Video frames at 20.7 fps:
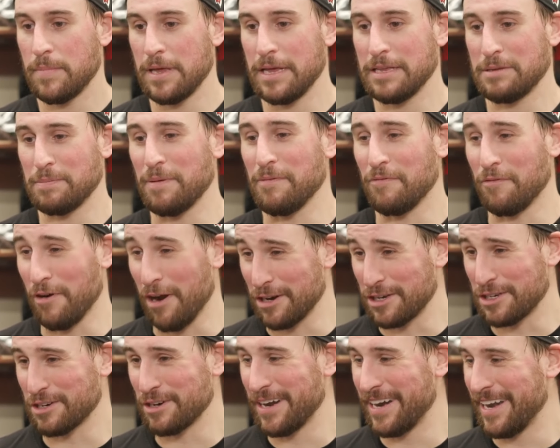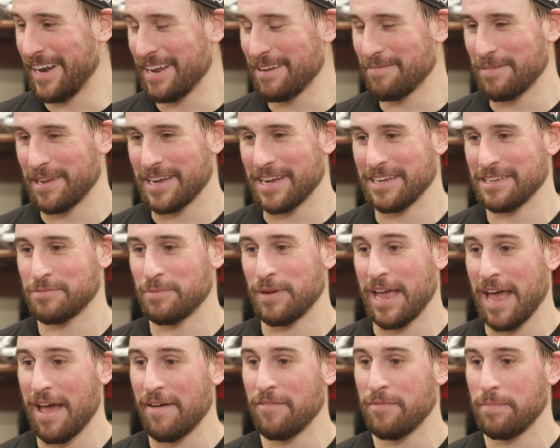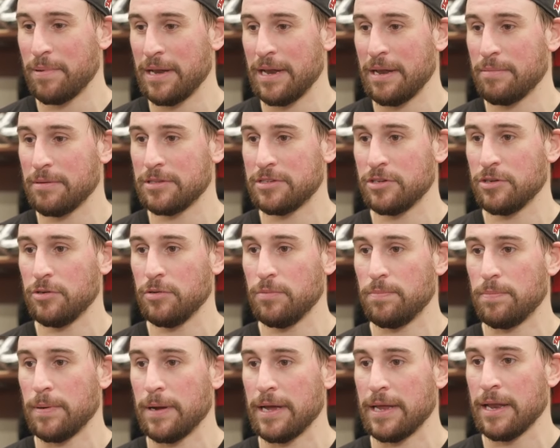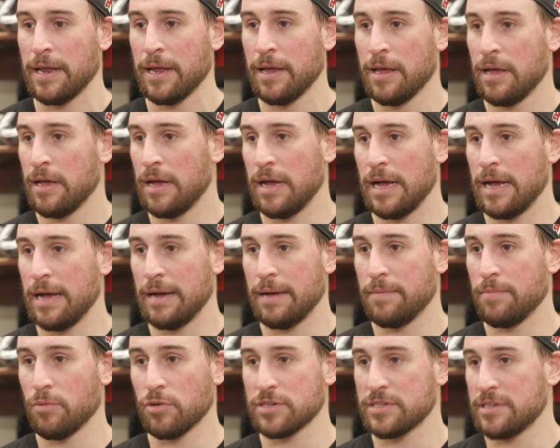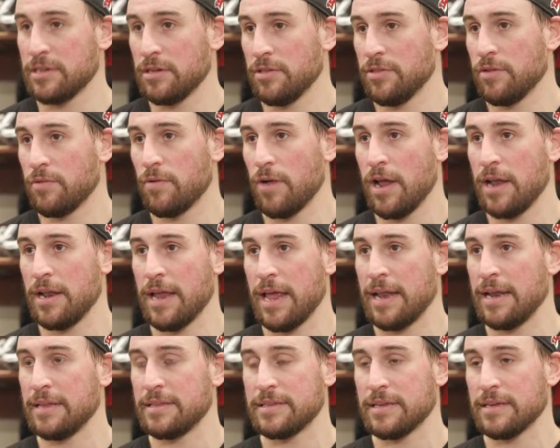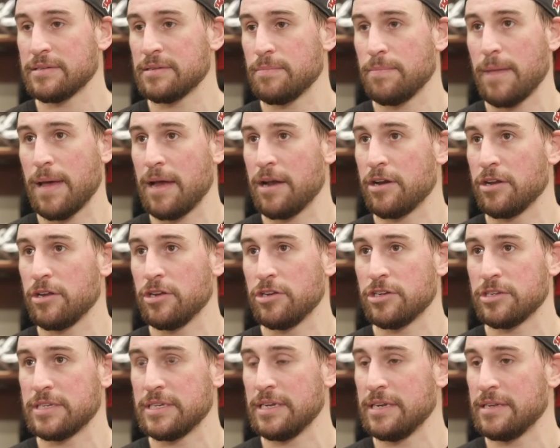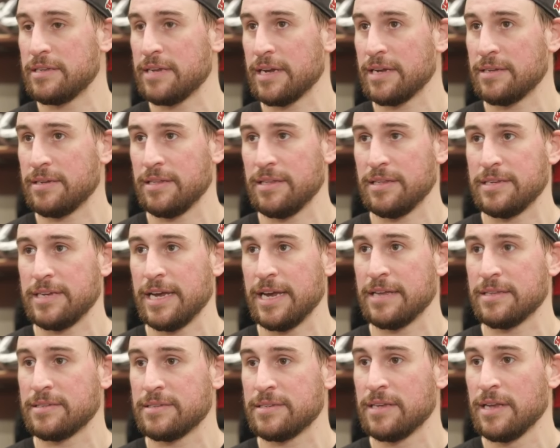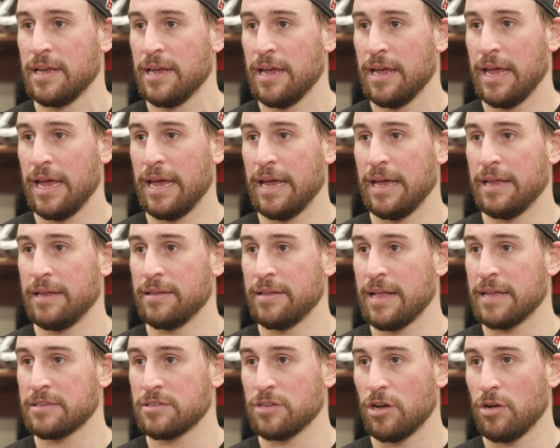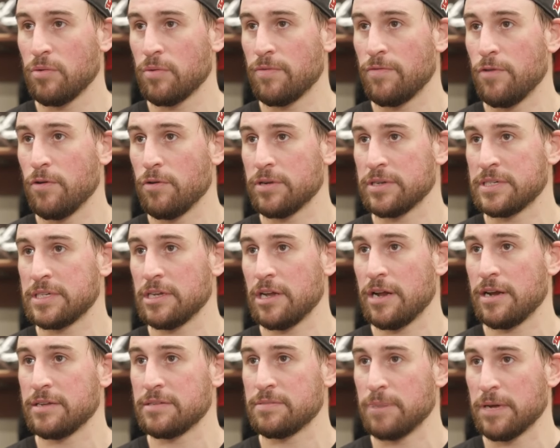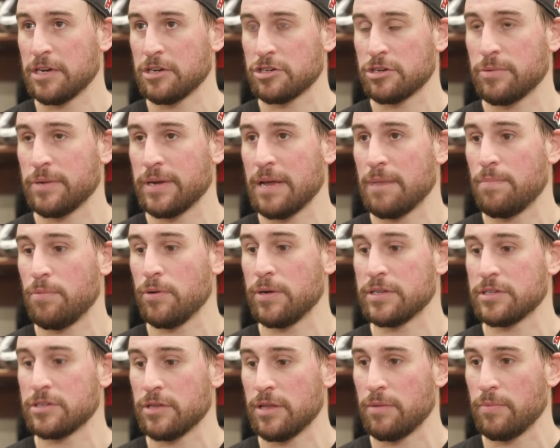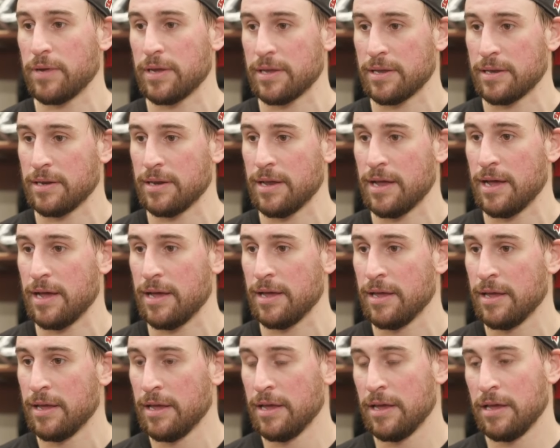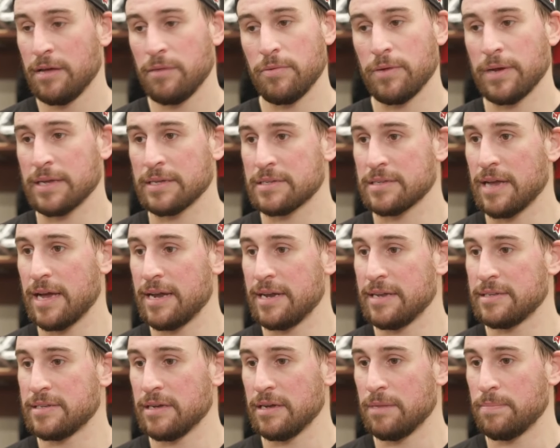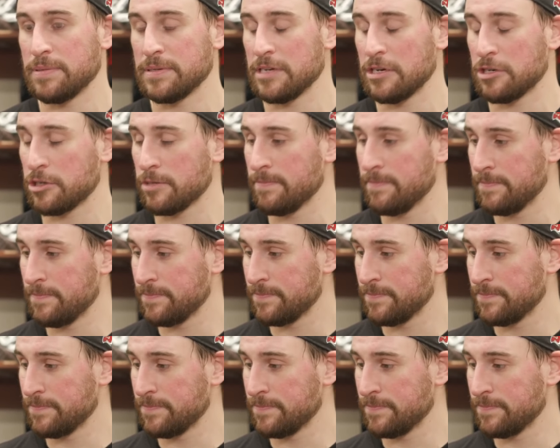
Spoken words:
it's been frustrating because we haven't been able to, but we're still in the run, and it doesn't matter. You just need a ticket to the dance, and that's all we're focusing on, is making we get points so that we can slide into possession.